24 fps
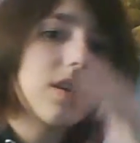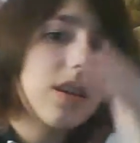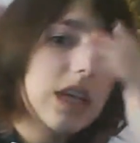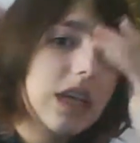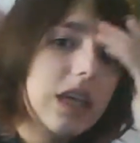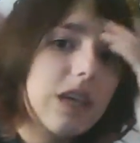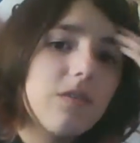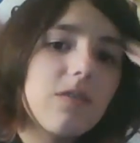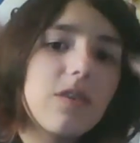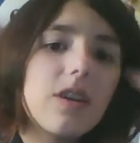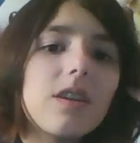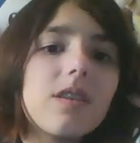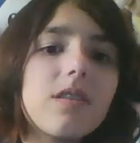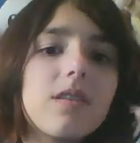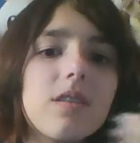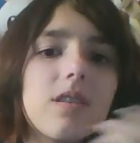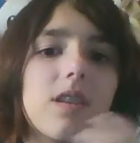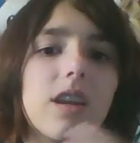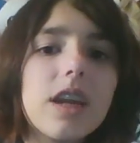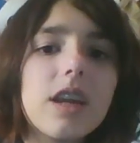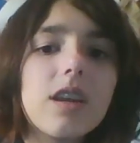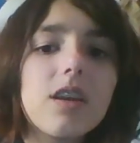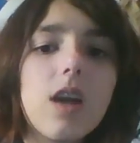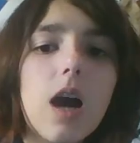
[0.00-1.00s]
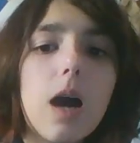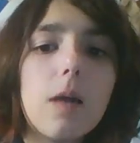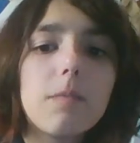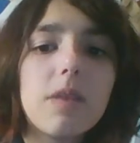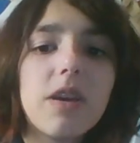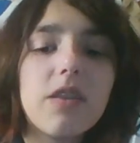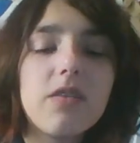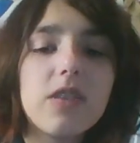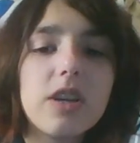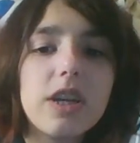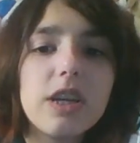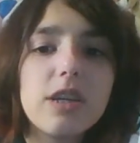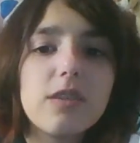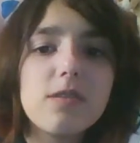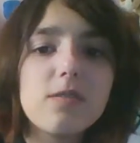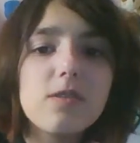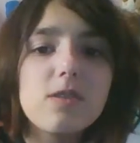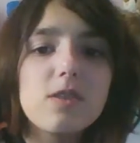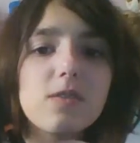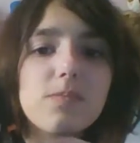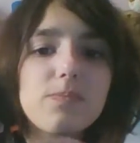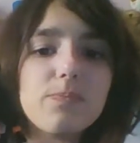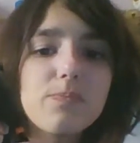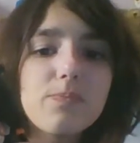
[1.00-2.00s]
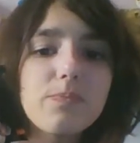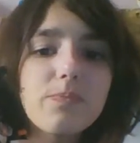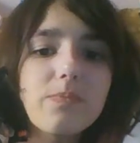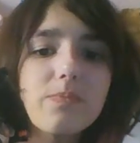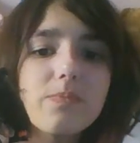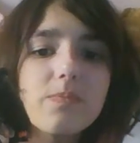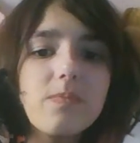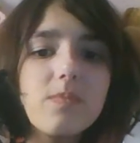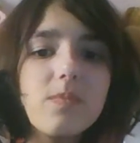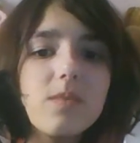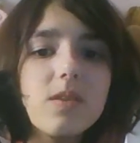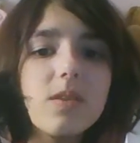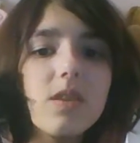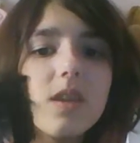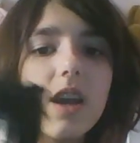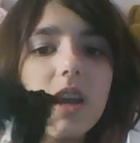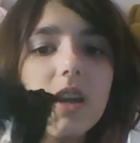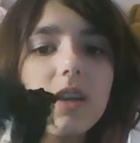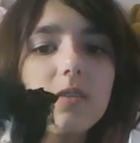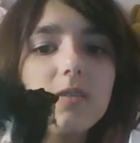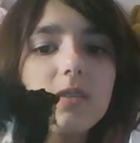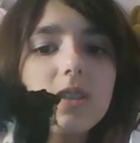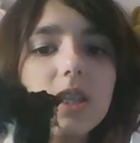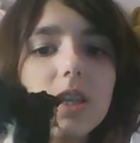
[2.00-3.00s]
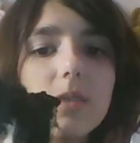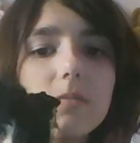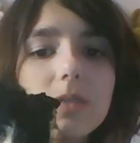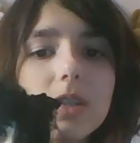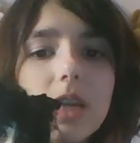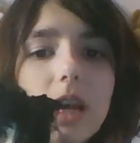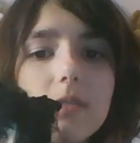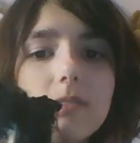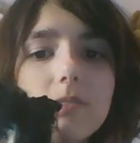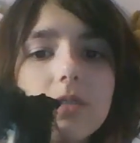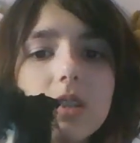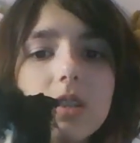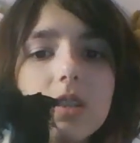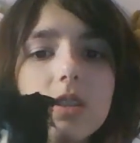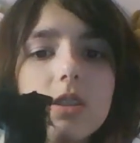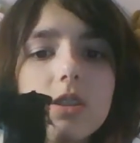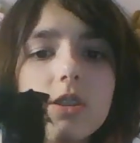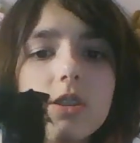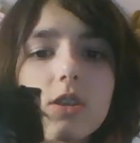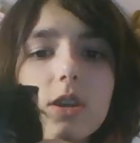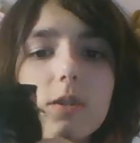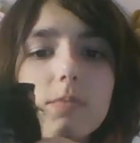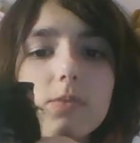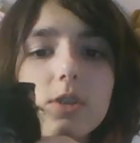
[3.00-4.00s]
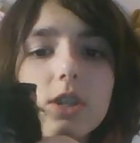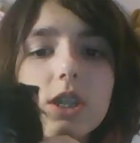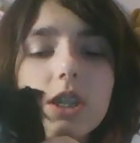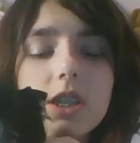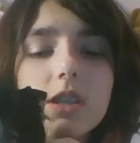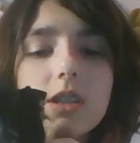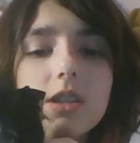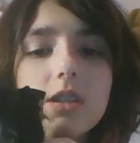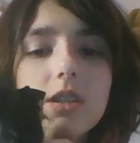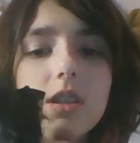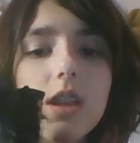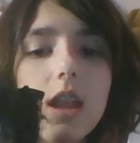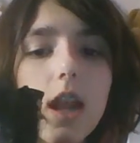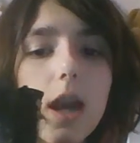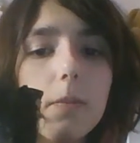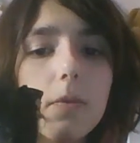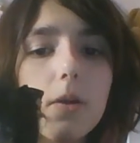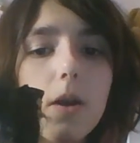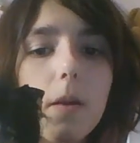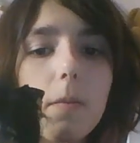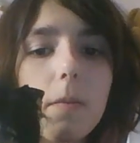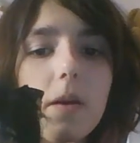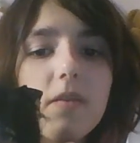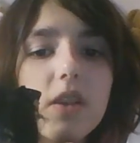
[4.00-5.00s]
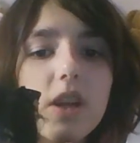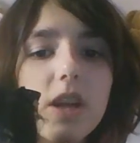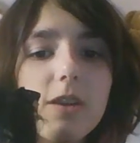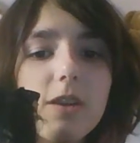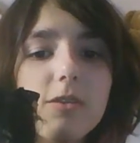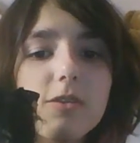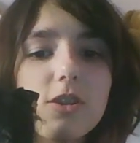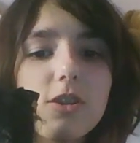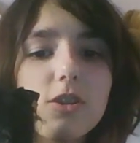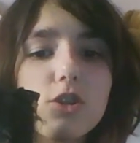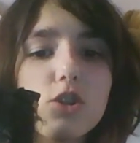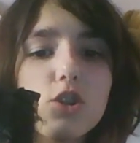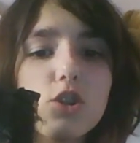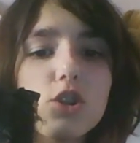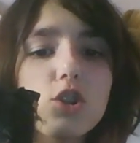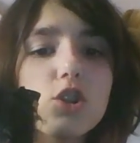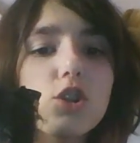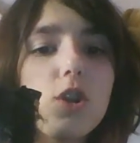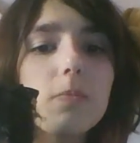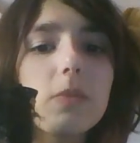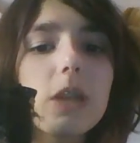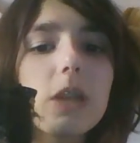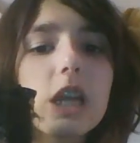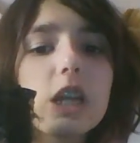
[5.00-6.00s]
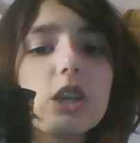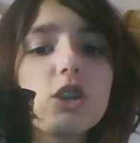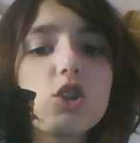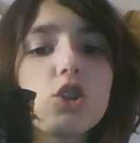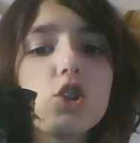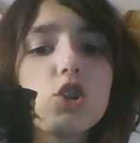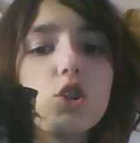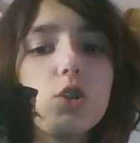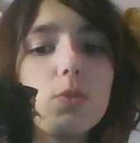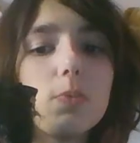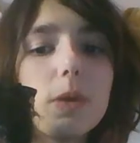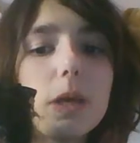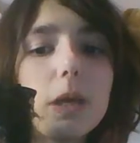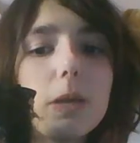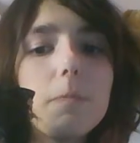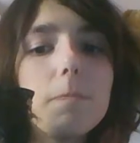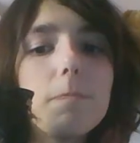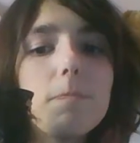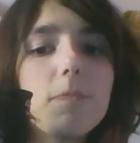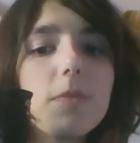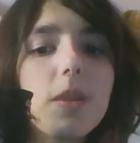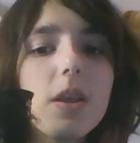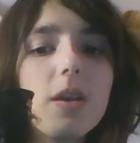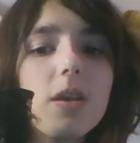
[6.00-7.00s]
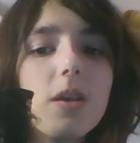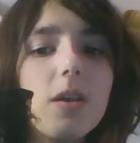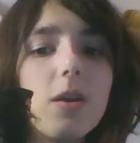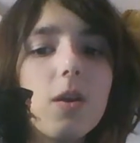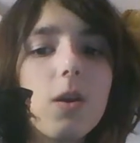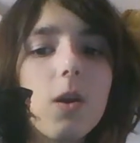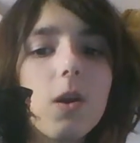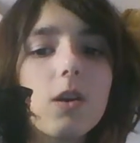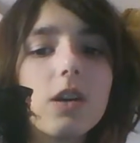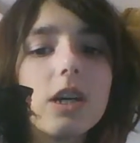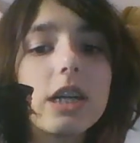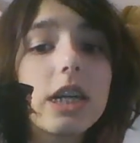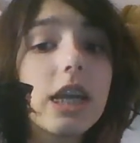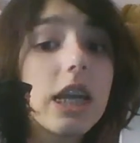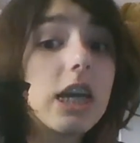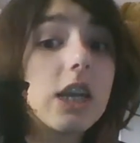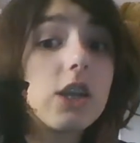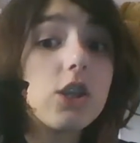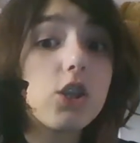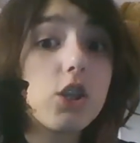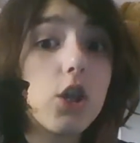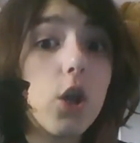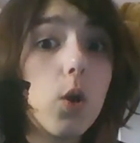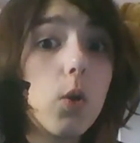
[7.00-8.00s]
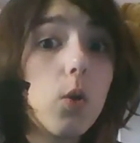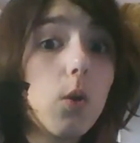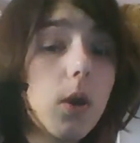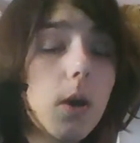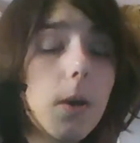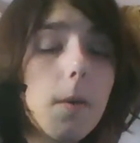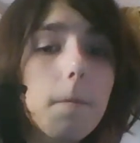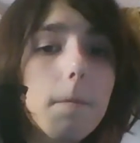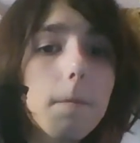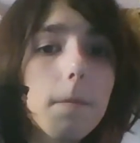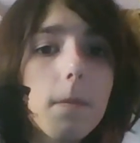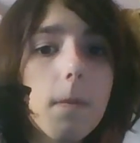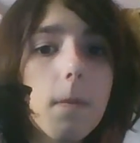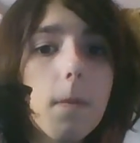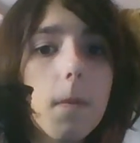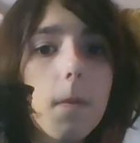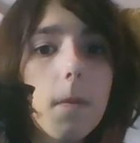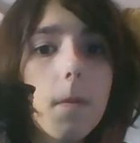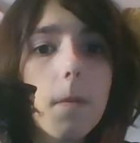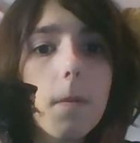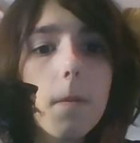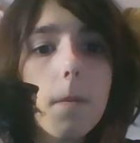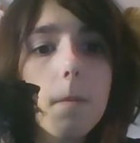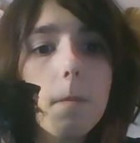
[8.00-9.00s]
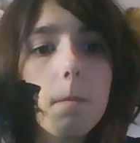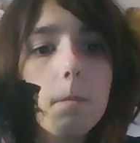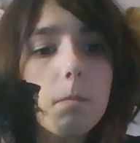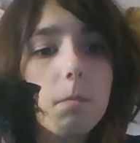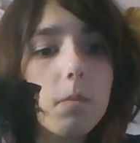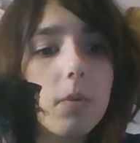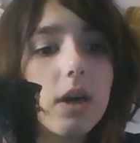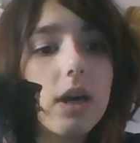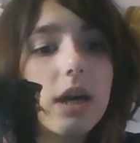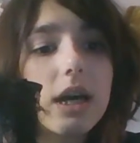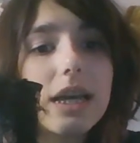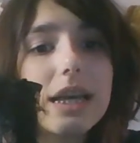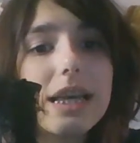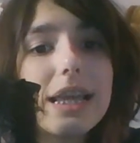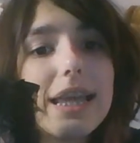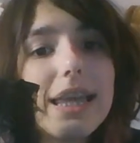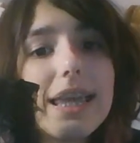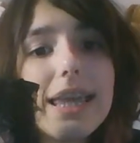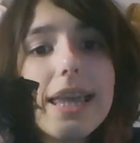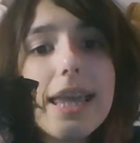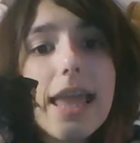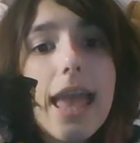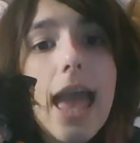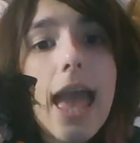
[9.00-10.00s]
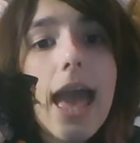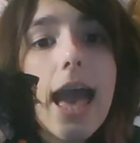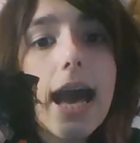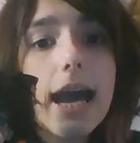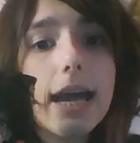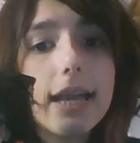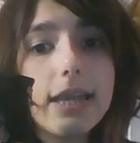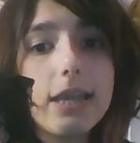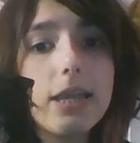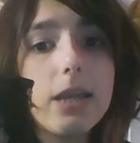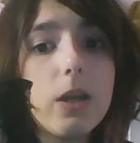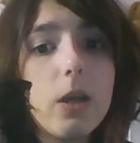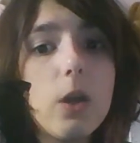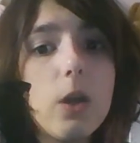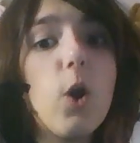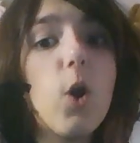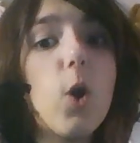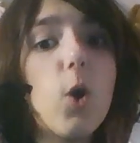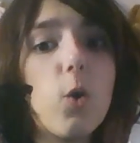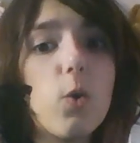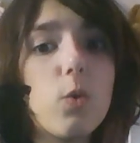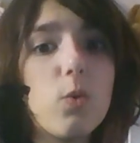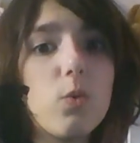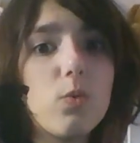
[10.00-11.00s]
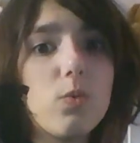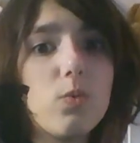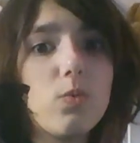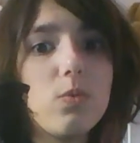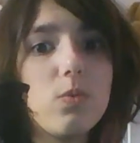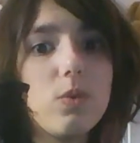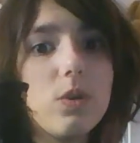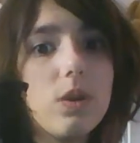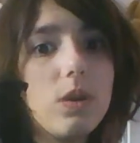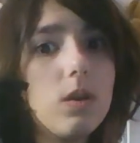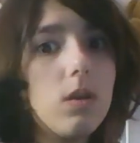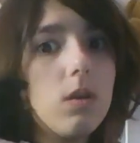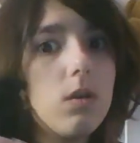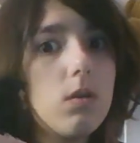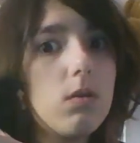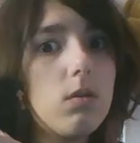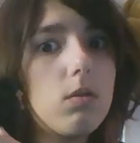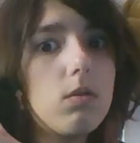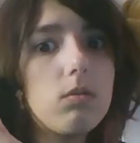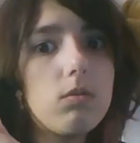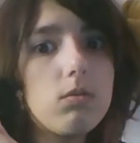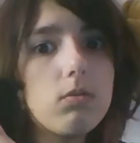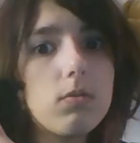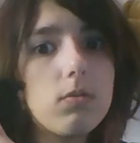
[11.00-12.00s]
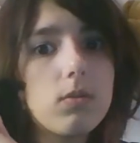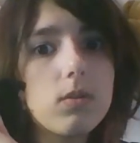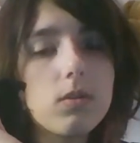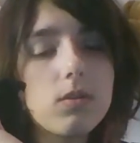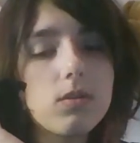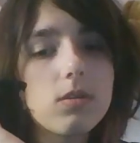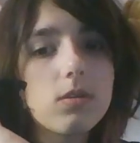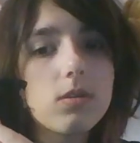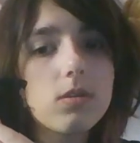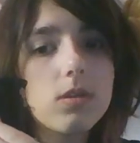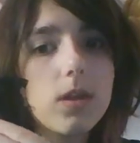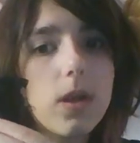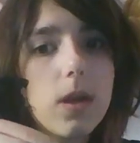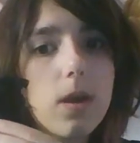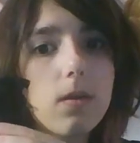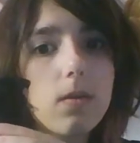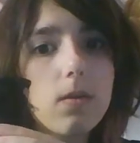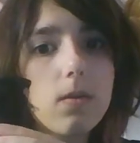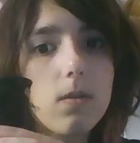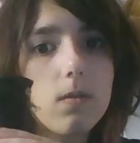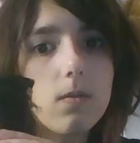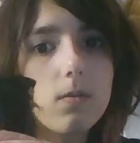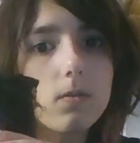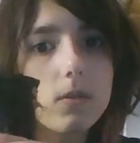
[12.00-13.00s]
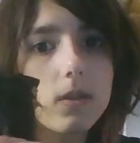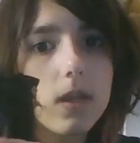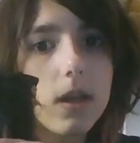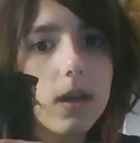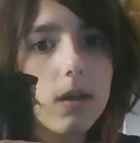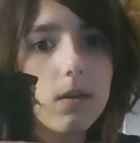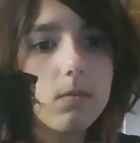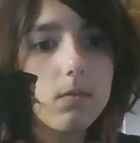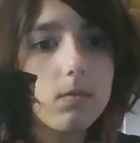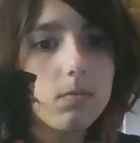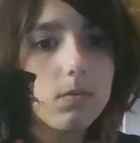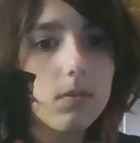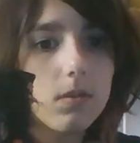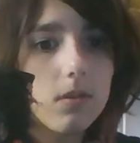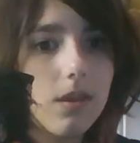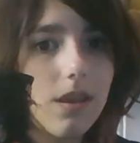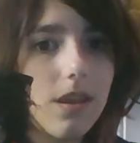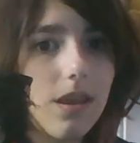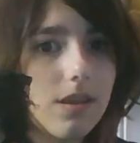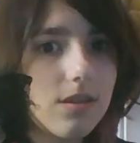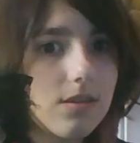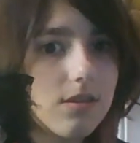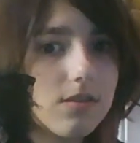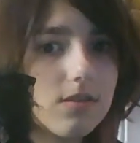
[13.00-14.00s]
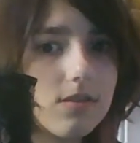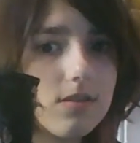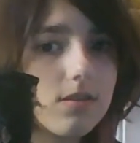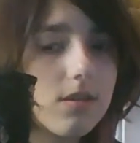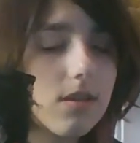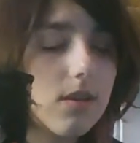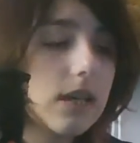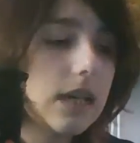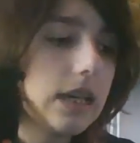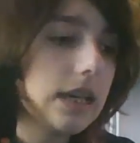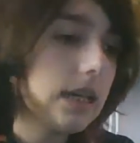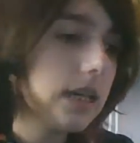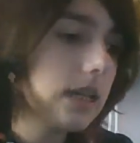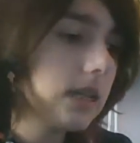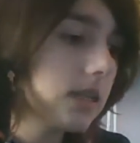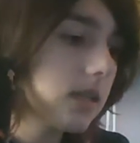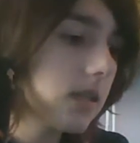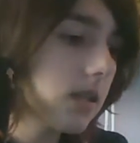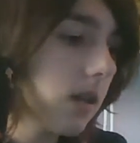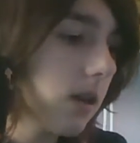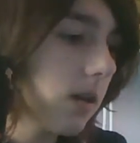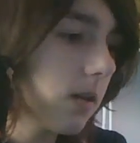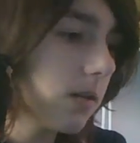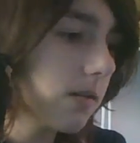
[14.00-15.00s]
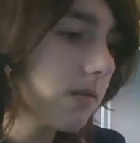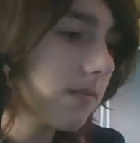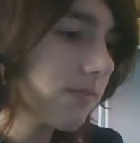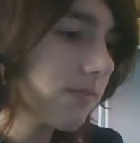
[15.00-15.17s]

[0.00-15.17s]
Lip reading: Even like not my videos. I know sometimes descriptions that I put on my videos are something stupid or like a joke. But yeah, you know, just check those out, please. So